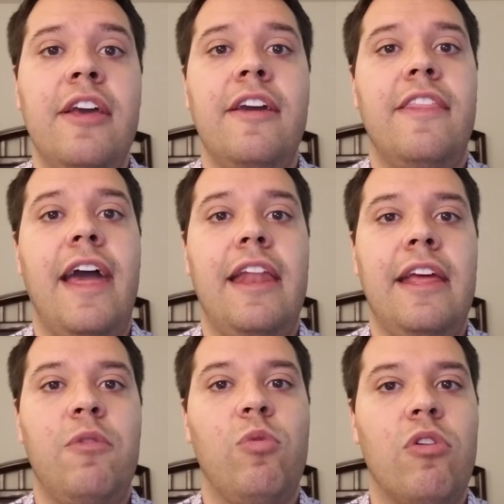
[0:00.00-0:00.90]
that
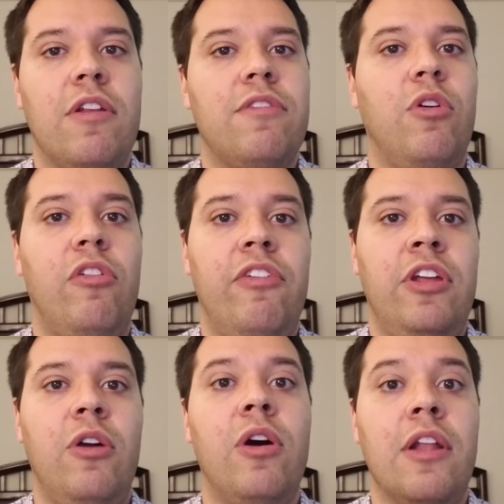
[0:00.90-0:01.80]
it warrants a whole
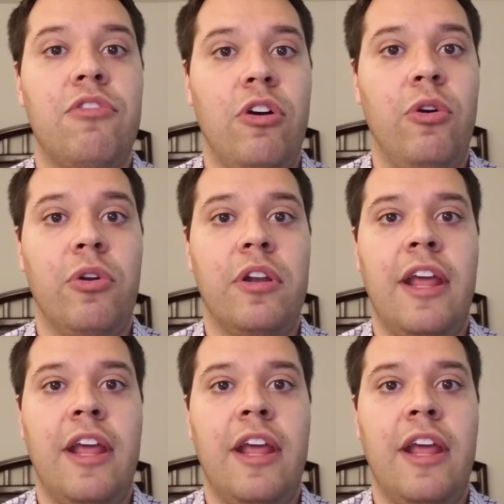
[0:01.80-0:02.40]
video on its own,